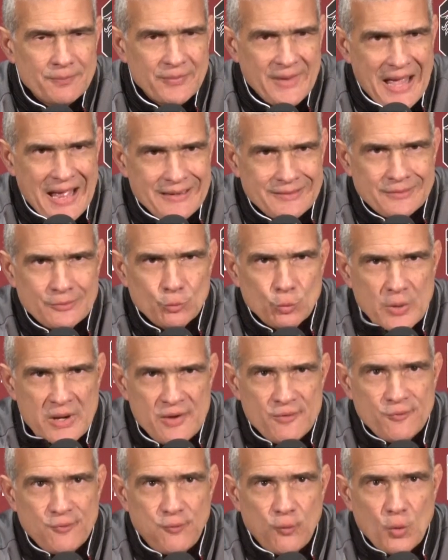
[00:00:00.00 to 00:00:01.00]
That
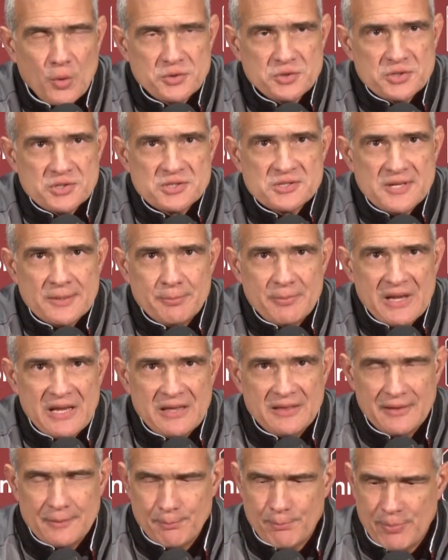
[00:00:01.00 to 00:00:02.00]
reinforces to
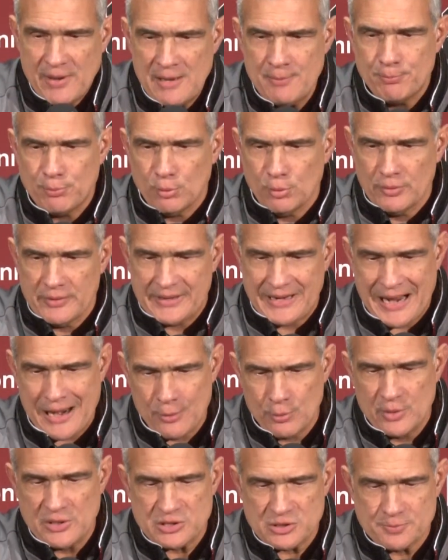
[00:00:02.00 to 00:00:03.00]
me that people that I
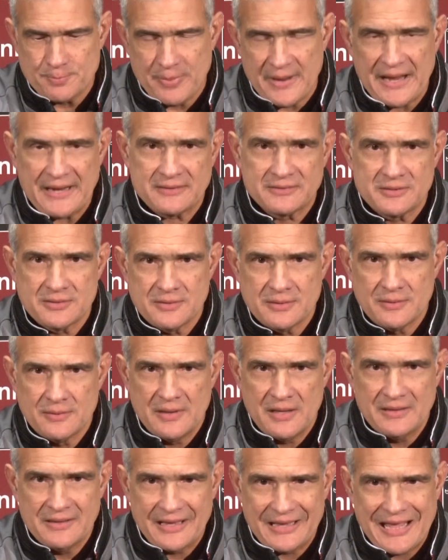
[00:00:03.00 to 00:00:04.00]
respect
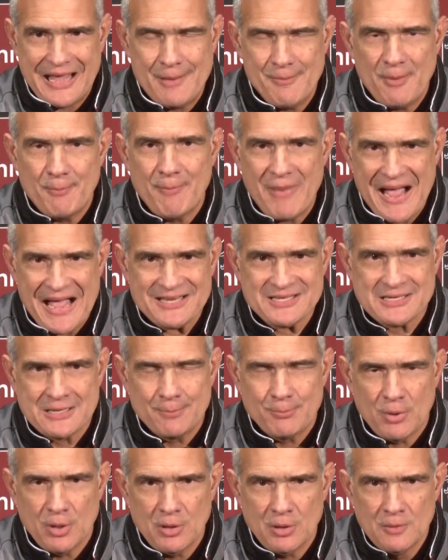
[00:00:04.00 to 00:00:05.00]
in the game of
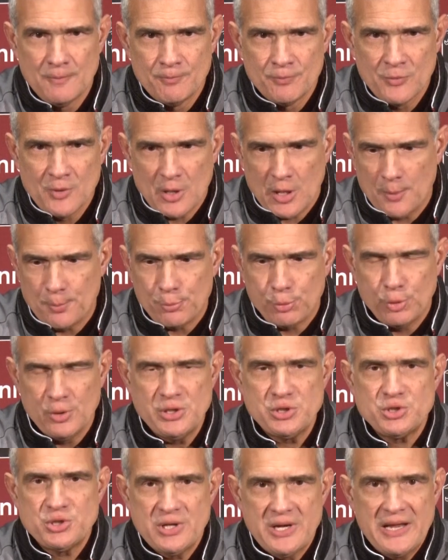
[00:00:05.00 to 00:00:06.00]
basketball
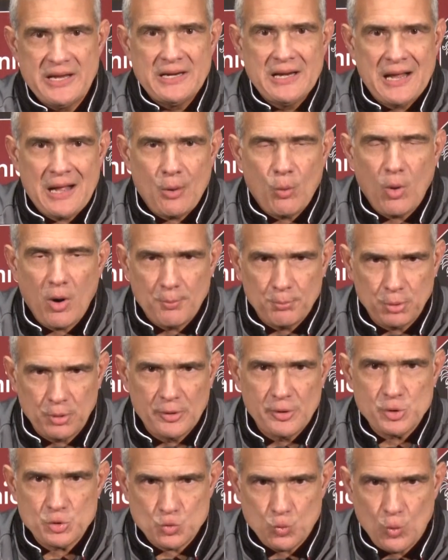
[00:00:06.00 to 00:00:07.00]
appreciate how our
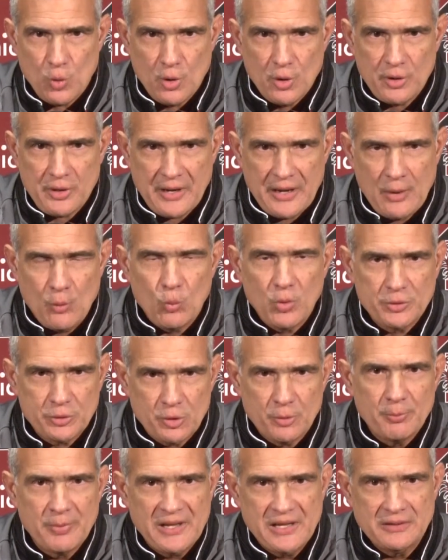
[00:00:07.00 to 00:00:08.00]
players work and what
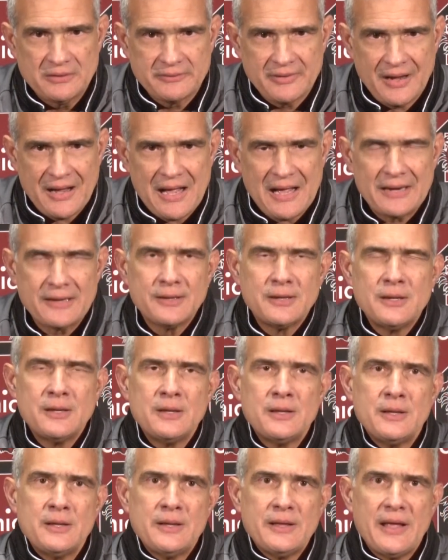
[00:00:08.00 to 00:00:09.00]
they're being taught.
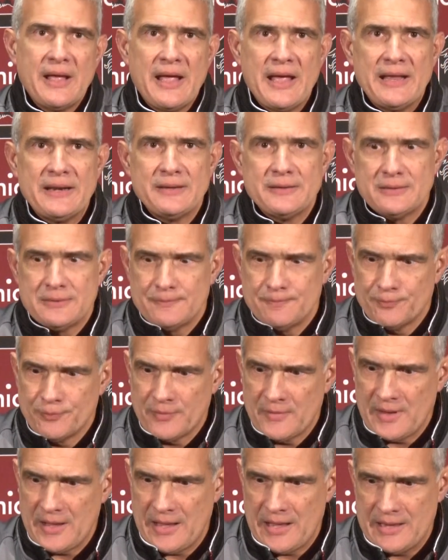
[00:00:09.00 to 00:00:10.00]
And
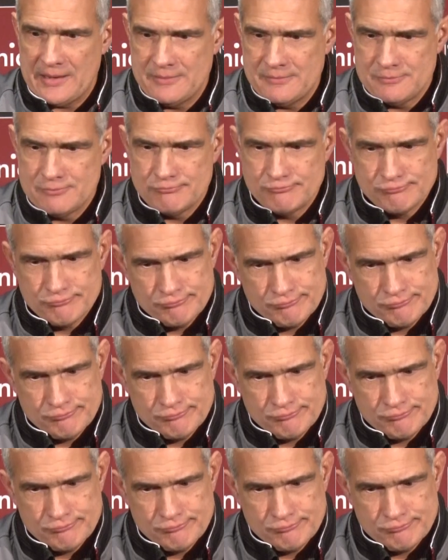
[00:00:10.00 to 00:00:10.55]
you're